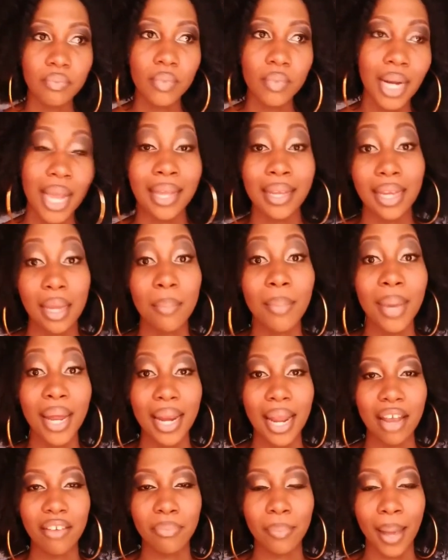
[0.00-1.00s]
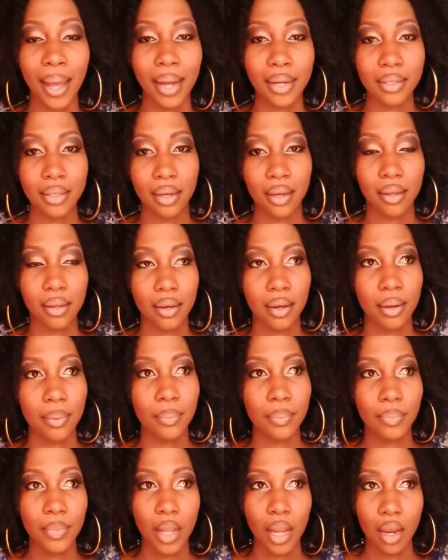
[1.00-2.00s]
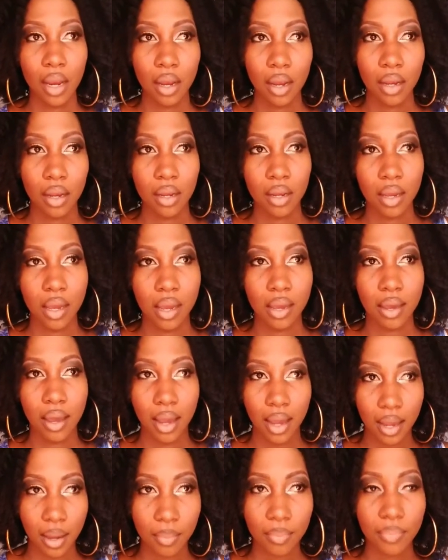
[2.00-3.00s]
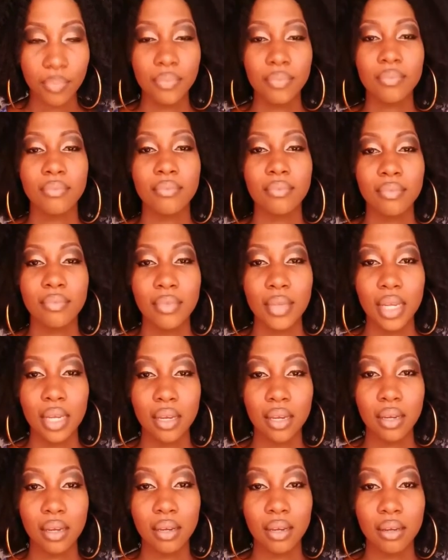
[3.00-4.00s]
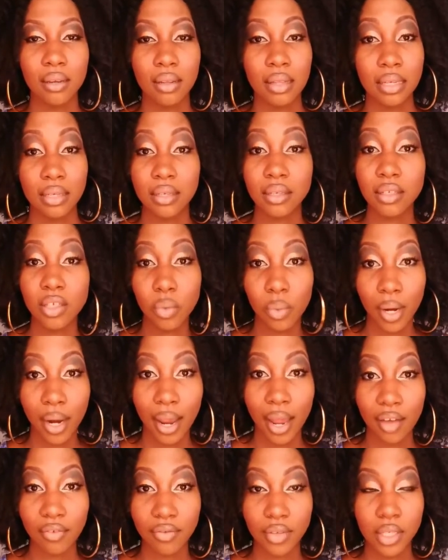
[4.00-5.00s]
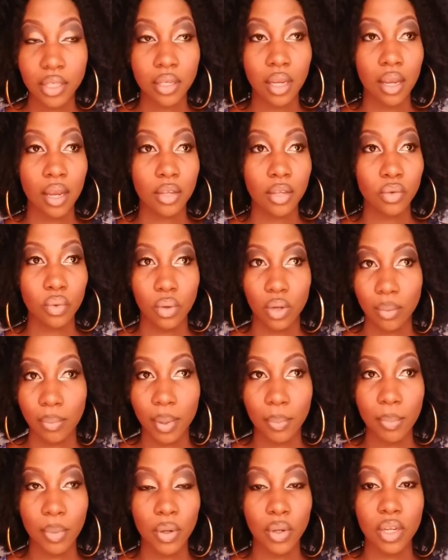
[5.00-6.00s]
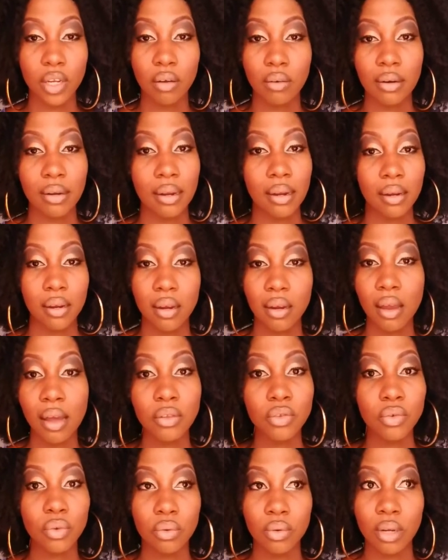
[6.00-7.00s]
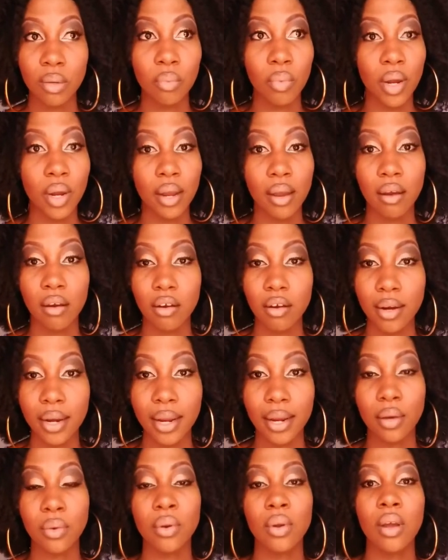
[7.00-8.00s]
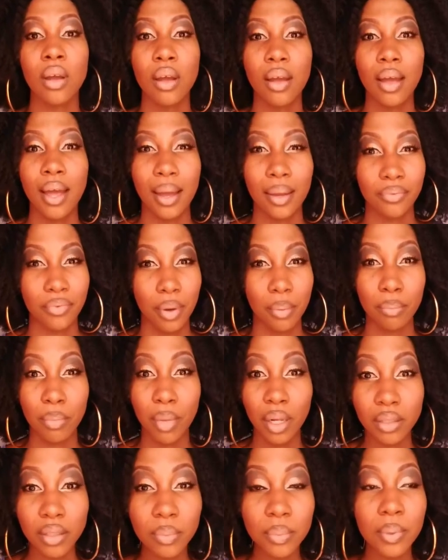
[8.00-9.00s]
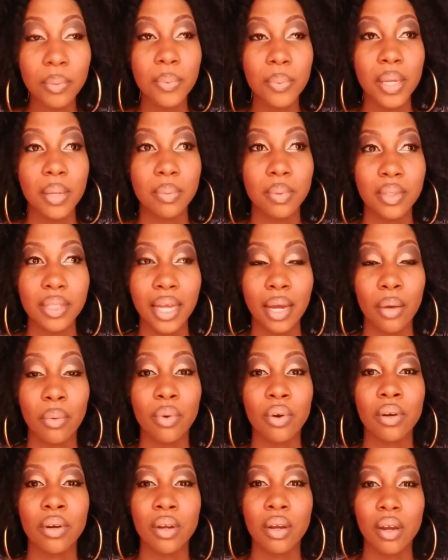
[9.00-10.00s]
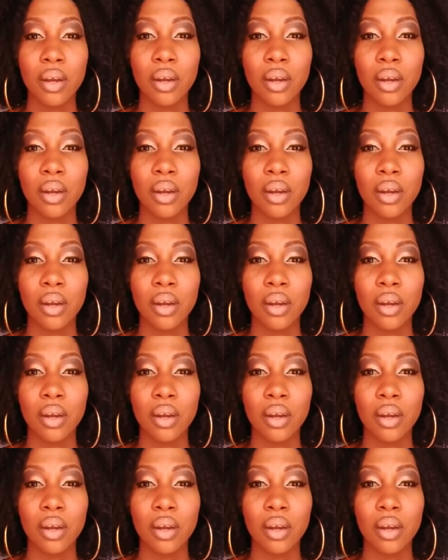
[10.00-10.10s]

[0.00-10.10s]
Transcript: and get my life back together. He came, he listened to what I have to say. I told him about the young lady, I told him what I heard, and from multiple people that were